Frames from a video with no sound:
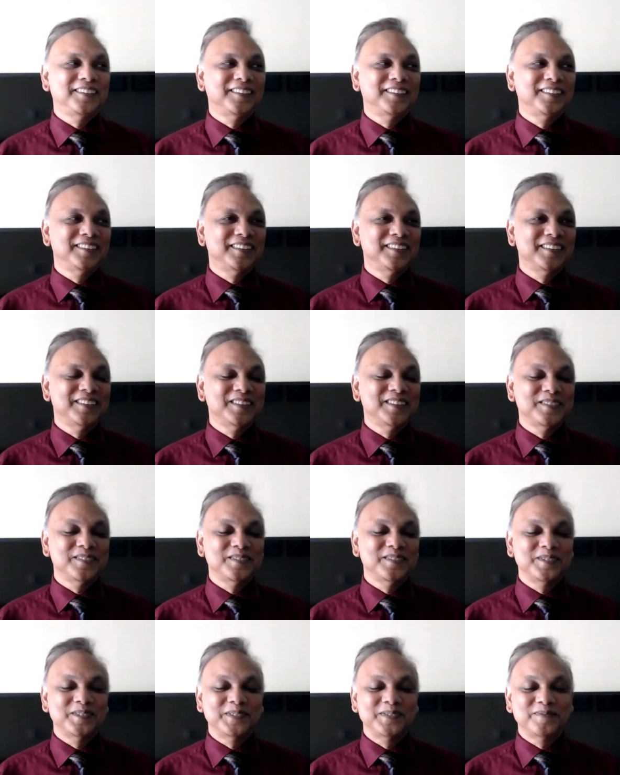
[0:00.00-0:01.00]

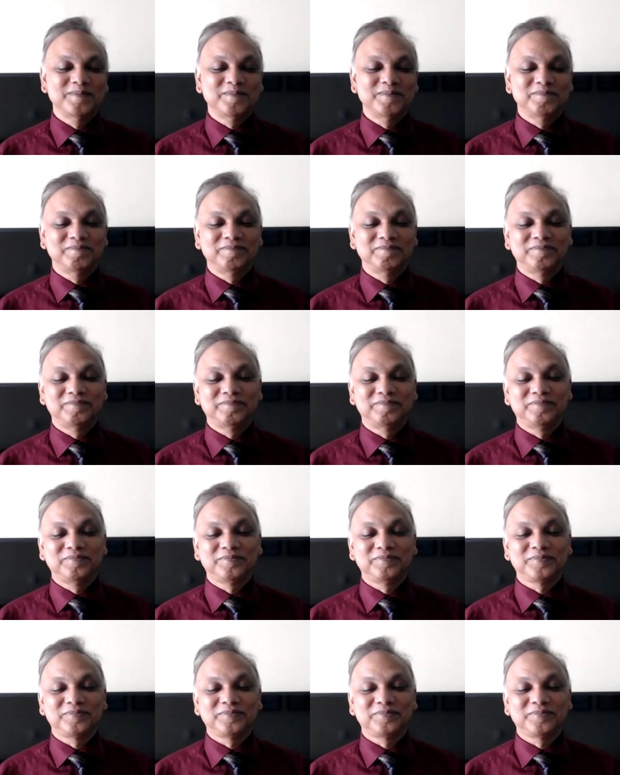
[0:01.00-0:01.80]
Nobody speaks.